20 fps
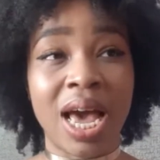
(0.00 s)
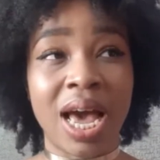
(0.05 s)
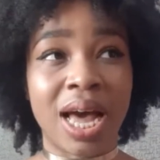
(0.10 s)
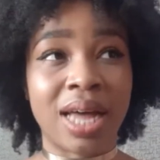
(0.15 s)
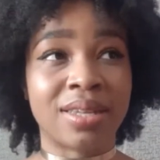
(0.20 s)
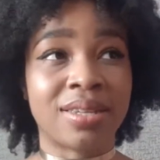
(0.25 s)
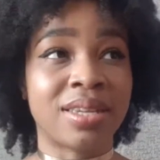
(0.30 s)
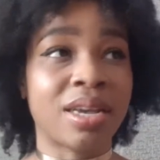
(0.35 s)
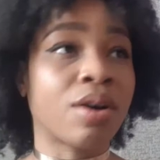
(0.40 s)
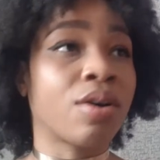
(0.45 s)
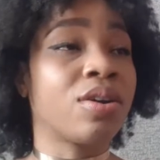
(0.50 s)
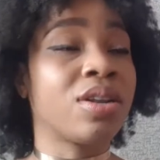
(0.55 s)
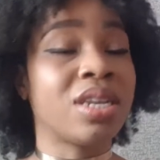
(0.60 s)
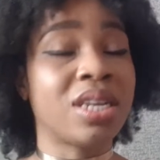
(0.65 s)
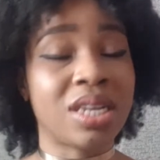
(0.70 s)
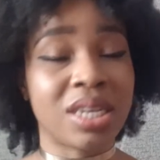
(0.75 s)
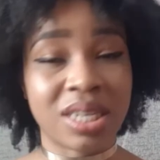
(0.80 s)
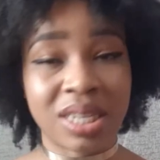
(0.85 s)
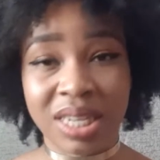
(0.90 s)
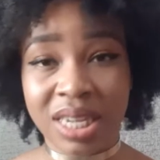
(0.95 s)
And
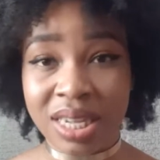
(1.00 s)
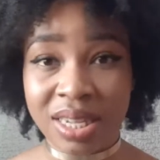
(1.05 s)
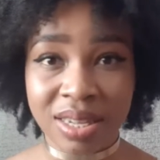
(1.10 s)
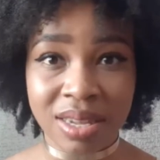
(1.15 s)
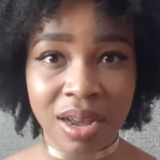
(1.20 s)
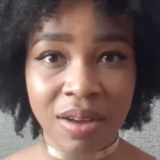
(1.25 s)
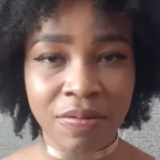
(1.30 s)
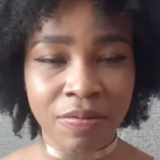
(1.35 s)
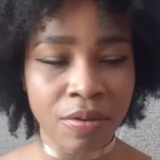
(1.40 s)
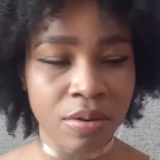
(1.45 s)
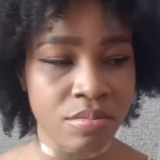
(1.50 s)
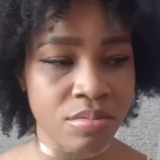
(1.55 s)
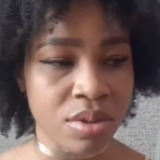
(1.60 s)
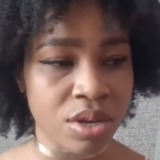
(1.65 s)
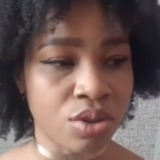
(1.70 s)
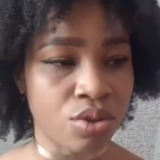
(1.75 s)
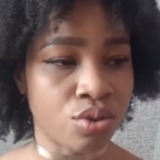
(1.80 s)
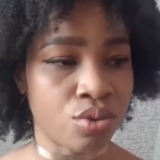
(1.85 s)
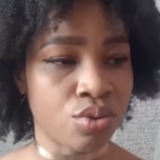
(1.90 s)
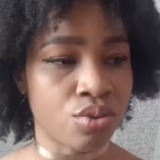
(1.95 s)
secondly, it's easier for
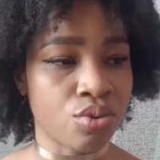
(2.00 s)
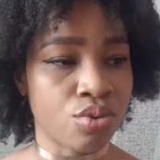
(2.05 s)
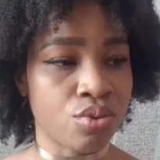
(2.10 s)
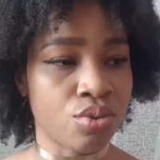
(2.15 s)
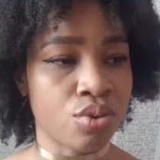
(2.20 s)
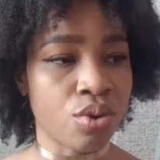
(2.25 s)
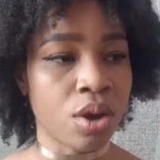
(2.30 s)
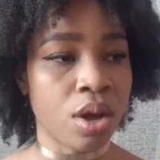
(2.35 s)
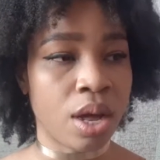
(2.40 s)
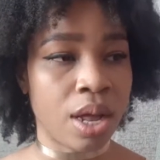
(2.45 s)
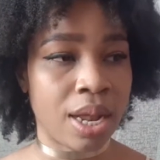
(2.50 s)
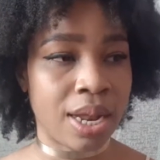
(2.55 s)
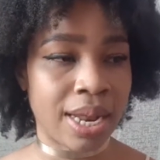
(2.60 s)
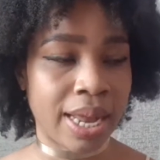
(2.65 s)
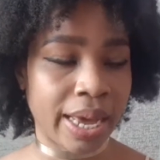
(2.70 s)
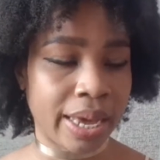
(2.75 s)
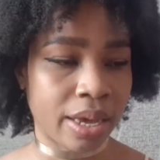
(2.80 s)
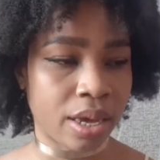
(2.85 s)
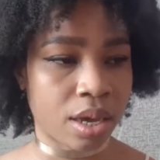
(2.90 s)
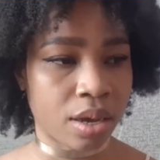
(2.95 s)
me to
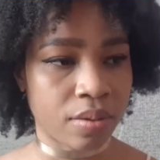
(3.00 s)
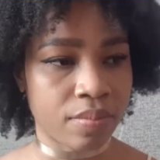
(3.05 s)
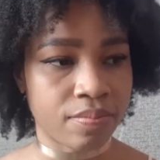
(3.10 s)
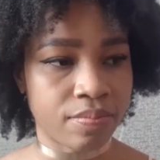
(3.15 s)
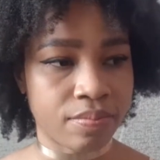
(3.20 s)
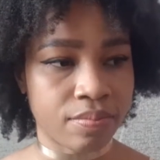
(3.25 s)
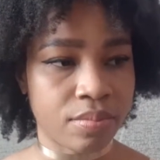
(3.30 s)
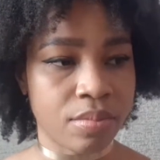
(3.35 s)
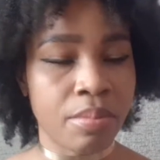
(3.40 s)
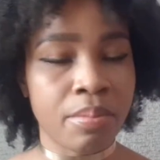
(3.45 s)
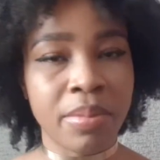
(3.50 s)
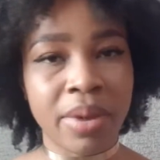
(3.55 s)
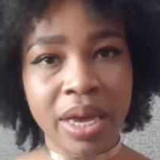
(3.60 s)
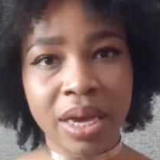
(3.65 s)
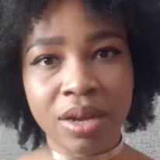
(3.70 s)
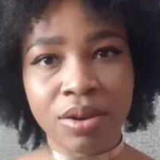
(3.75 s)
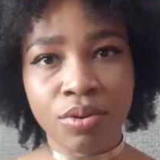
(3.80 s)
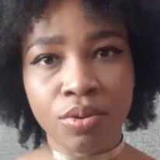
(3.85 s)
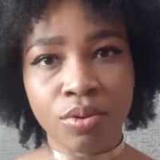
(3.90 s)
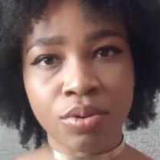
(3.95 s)
like
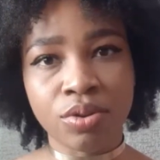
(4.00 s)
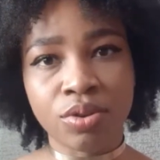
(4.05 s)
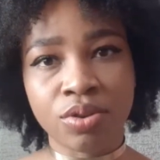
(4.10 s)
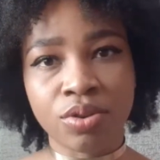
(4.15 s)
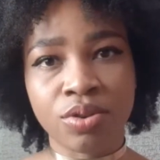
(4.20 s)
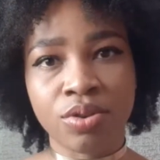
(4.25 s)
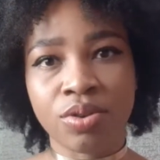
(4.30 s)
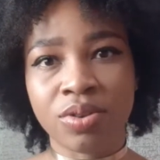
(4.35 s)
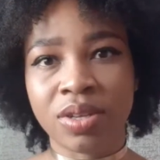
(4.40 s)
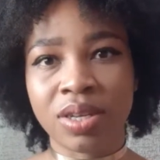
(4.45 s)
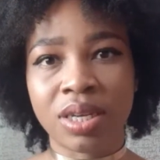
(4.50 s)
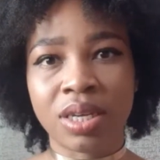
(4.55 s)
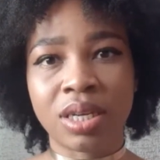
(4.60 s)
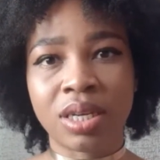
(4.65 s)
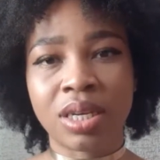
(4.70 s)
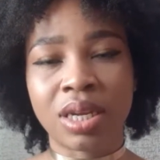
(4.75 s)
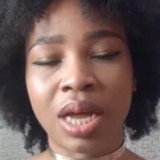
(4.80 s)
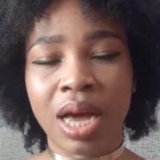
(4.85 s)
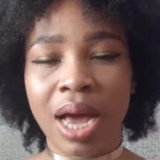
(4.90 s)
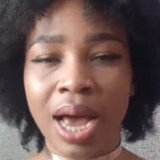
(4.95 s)
make notes
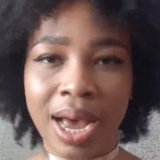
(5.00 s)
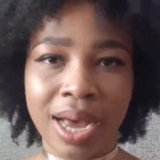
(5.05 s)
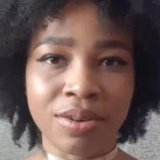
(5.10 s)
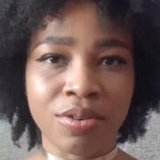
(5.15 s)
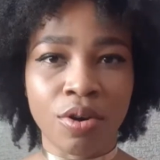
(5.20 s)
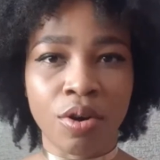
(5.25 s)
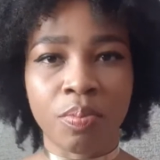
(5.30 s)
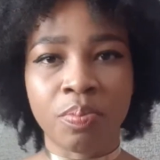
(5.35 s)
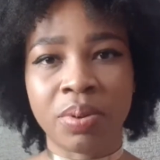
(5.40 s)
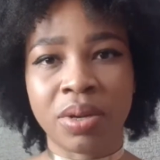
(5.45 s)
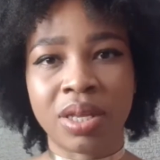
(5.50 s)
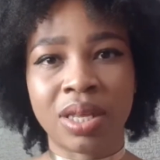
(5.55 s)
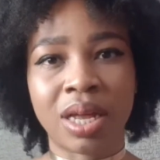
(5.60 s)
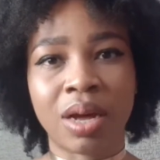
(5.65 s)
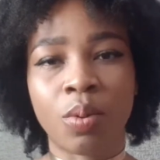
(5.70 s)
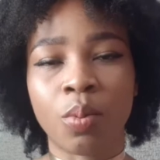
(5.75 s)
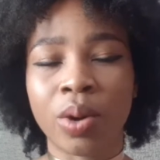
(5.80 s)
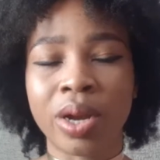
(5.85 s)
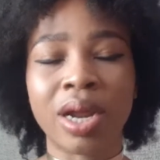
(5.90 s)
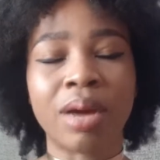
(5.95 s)
using hard copy
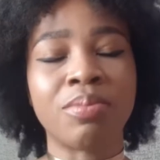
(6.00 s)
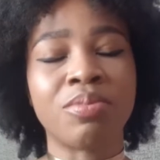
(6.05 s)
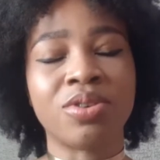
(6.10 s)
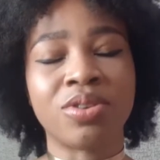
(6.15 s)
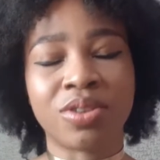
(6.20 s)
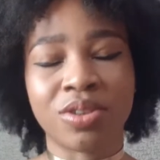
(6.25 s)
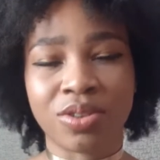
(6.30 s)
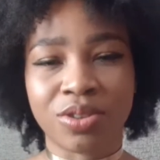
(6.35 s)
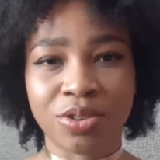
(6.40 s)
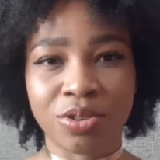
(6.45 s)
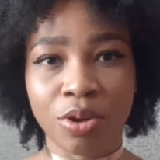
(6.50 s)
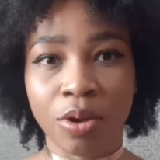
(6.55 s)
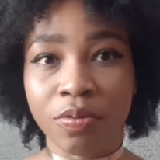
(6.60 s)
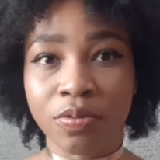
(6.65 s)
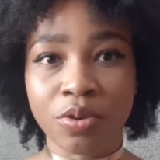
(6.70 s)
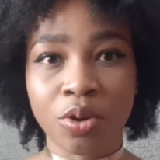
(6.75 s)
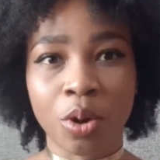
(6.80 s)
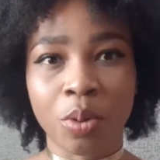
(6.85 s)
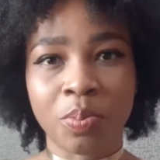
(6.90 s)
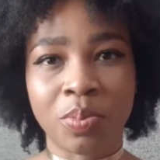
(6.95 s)
than when I'm using
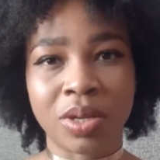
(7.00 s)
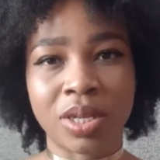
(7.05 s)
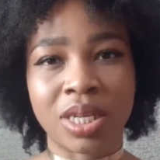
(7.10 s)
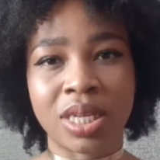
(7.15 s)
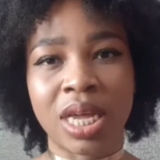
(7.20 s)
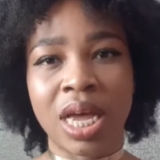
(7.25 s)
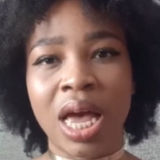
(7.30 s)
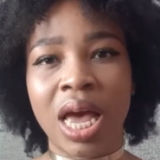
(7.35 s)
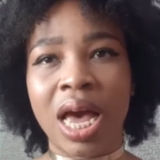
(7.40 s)
soft copies.